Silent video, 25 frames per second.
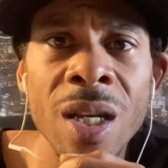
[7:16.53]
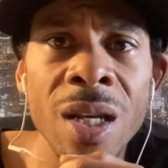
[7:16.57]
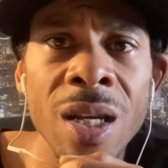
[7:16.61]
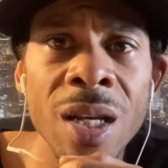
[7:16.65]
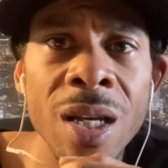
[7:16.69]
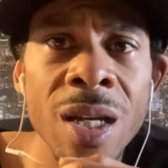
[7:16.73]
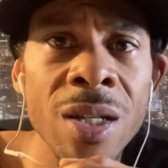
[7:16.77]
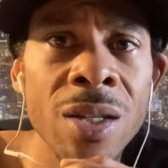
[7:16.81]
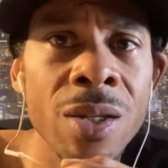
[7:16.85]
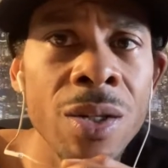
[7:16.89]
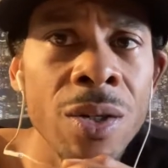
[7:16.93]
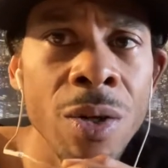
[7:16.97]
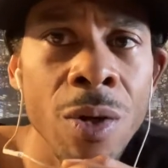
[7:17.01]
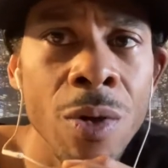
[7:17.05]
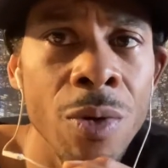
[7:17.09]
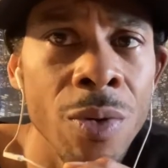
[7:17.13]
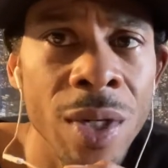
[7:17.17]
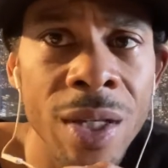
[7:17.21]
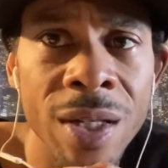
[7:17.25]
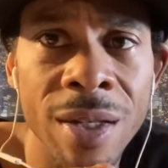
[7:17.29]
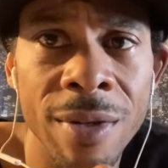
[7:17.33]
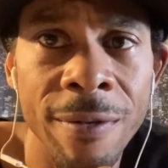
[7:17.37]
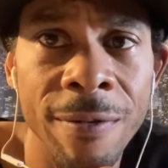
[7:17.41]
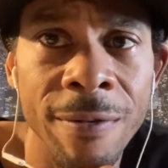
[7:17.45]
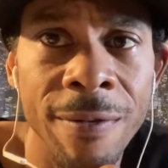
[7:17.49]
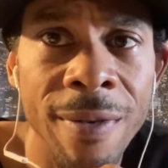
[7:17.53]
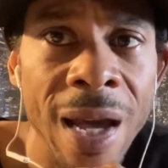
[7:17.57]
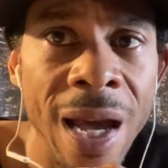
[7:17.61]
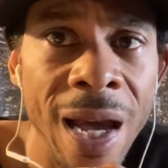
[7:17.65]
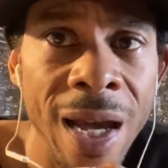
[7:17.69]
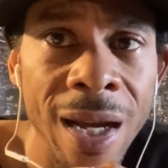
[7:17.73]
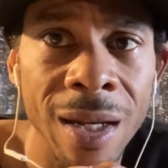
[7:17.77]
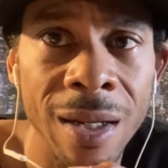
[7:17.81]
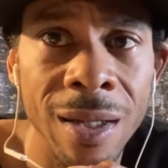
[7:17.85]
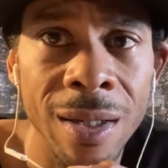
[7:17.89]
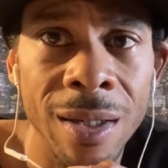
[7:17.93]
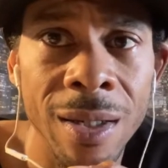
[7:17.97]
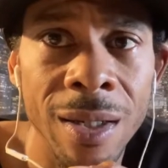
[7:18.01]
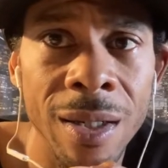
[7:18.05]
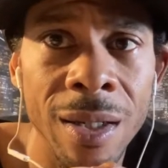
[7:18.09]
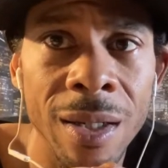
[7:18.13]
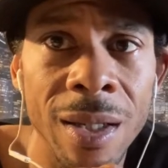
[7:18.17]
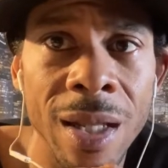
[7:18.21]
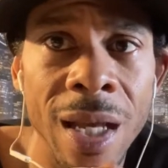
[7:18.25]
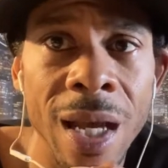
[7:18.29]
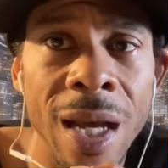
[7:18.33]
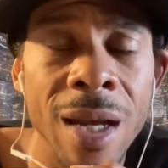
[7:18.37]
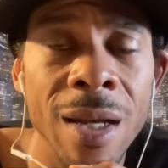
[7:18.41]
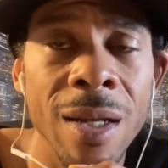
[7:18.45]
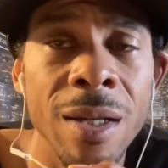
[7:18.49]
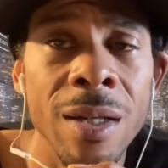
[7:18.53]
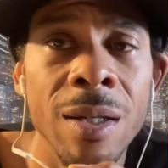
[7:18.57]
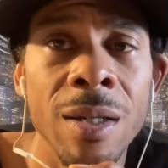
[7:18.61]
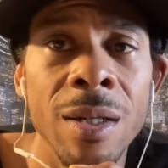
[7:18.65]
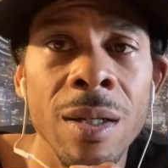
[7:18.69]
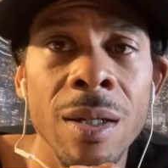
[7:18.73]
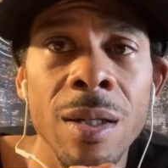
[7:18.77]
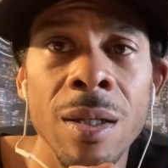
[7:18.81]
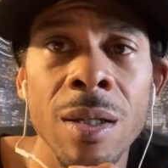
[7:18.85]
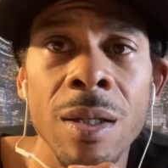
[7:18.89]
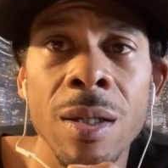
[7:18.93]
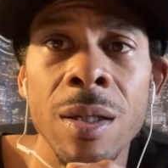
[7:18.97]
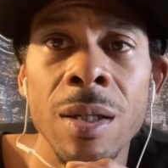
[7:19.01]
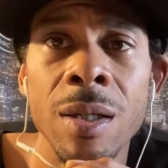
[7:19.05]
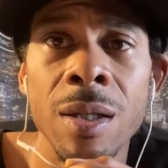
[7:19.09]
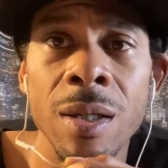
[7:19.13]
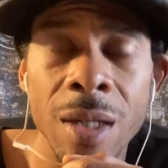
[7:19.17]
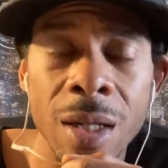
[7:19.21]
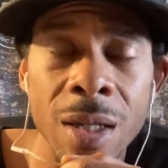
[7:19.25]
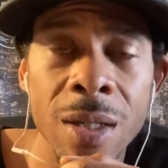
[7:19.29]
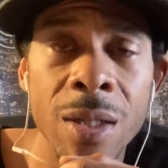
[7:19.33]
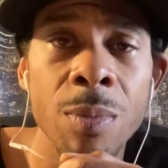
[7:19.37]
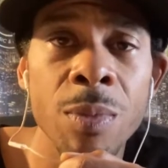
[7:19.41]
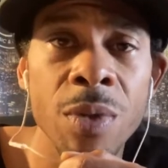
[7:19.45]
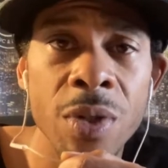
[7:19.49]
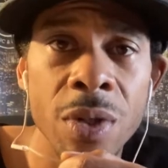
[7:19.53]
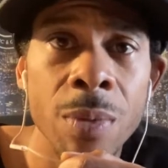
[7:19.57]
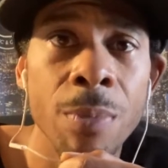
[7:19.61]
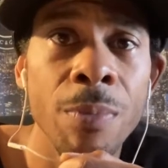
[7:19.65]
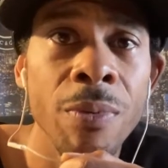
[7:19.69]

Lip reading: it's known, it's a fact that yes, Mr.